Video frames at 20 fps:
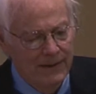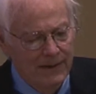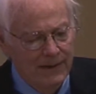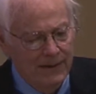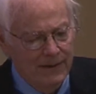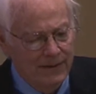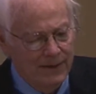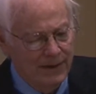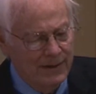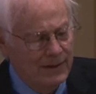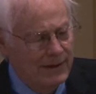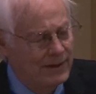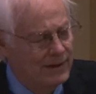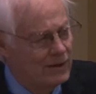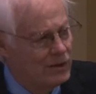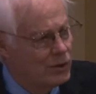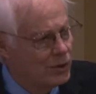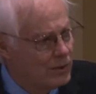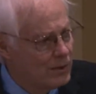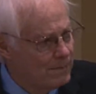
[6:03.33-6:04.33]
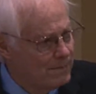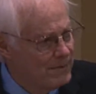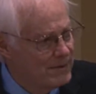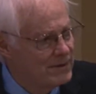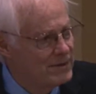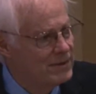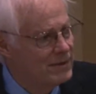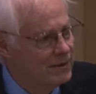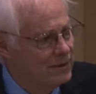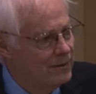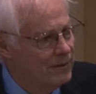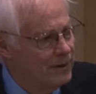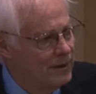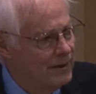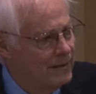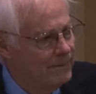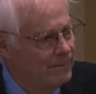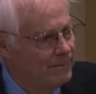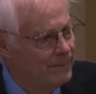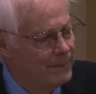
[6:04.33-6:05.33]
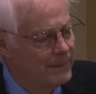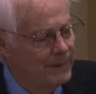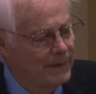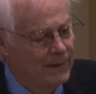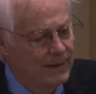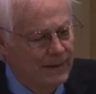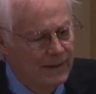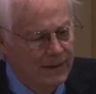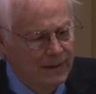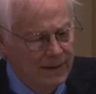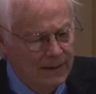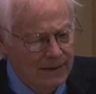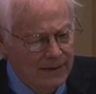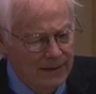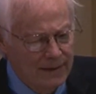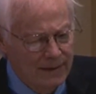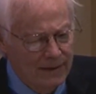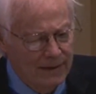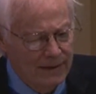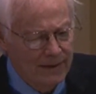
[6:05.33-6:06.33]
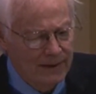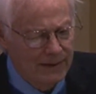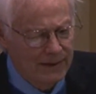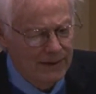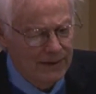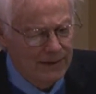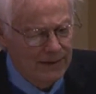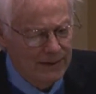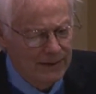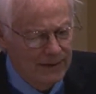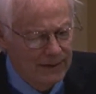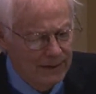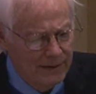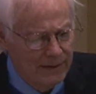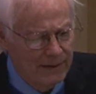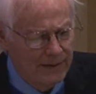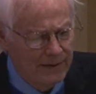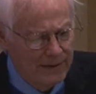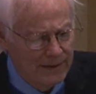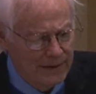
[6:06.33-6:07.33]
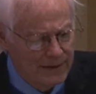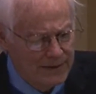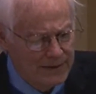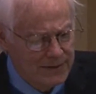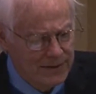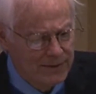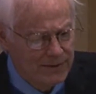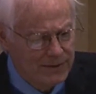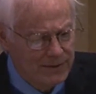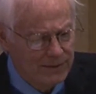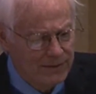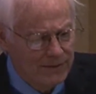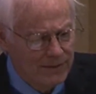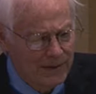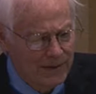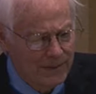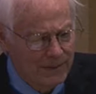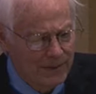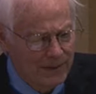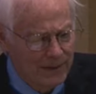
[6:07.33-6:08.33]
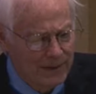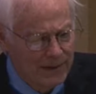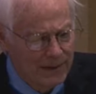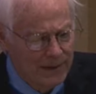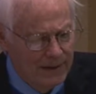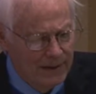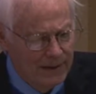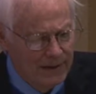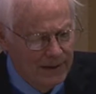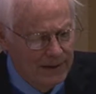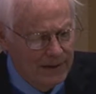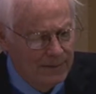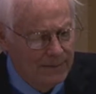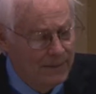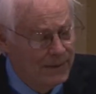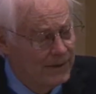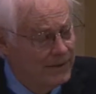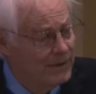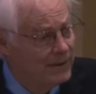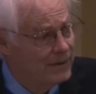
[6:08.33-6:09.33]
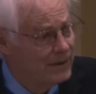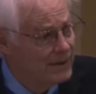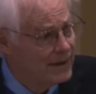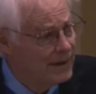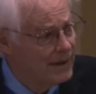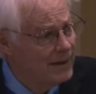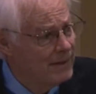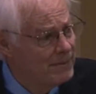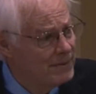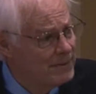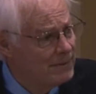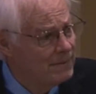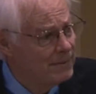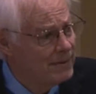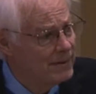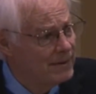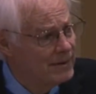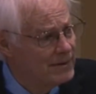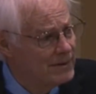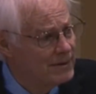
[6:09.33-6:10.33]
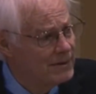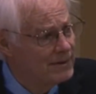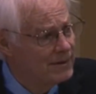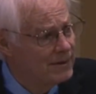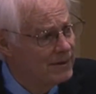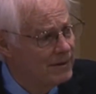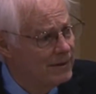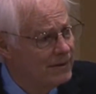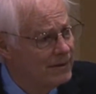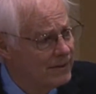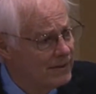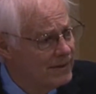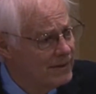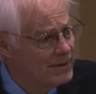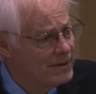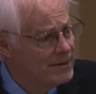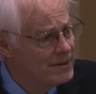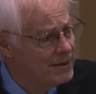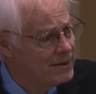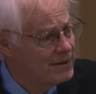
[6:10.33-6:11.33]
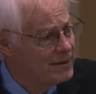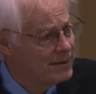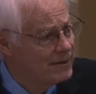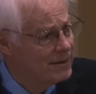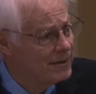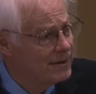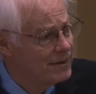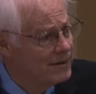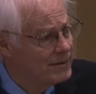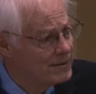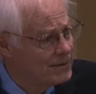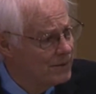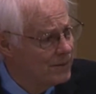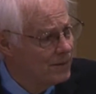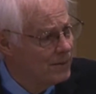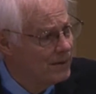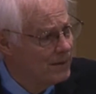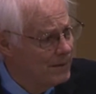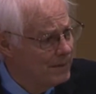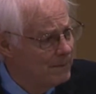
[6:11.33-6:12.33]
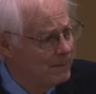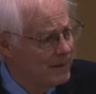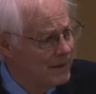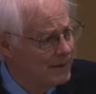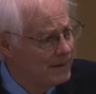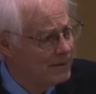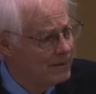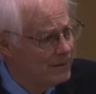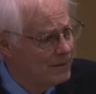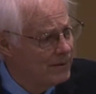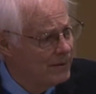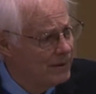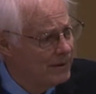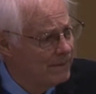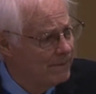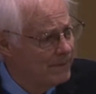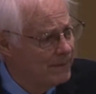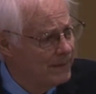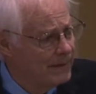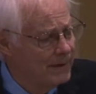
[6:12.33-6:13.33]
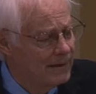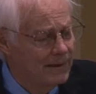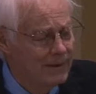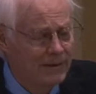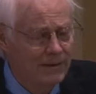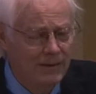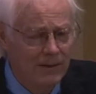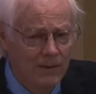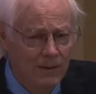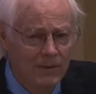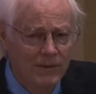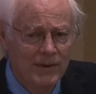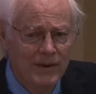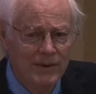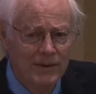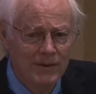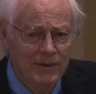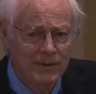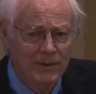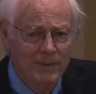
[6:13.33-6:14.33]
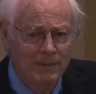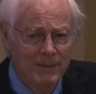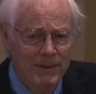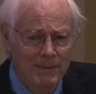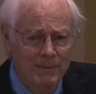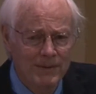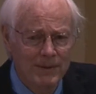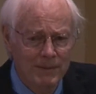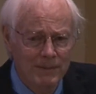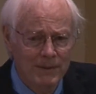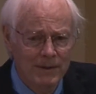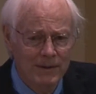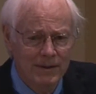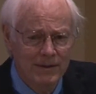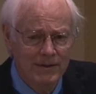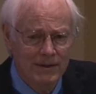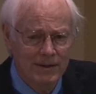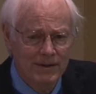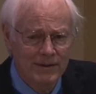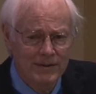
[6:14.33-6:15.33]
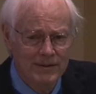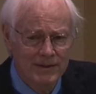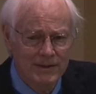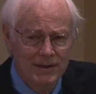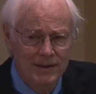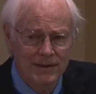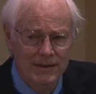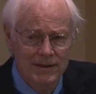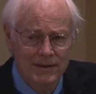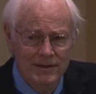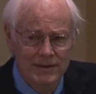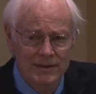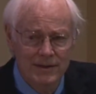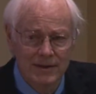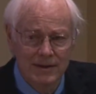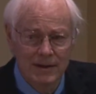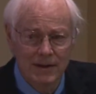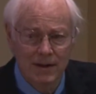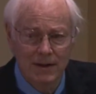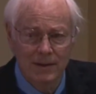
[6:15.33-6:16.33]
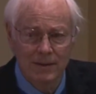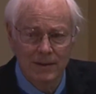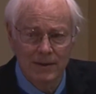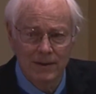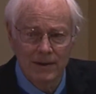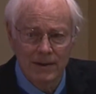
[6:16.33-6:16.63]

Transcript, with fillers: that interprets the law uh, and, and in a constitutional framework. But there are times and places that there is such a thing as court-made law, and only the only people in America that understand this are